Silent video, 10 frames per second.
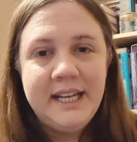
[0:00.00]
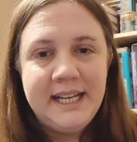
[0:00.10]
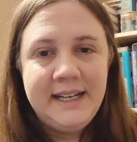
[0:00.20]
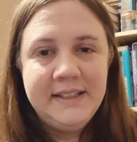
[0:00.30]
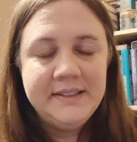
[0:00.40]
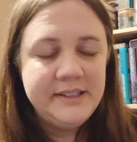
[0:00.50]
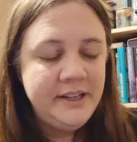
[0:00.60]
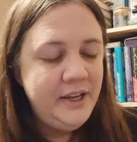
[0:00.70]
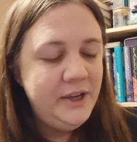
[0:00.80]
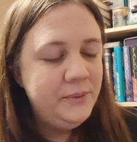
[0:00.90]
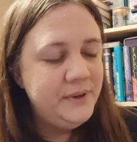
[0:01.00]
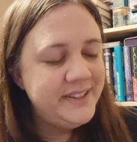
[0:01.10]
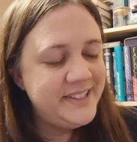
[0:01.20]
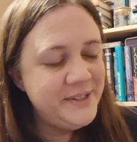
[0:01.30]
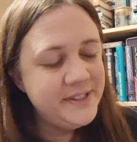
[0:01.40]
And
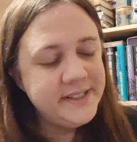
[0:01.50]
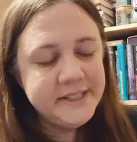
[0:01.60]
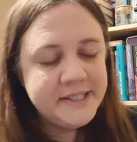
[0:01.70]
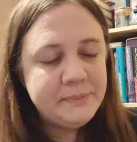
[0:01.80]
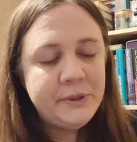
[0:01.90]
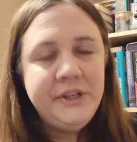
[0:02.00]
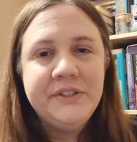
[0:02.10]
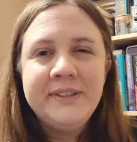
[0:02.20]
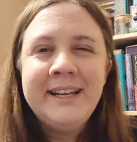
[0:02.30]
with Stuart Turton's books,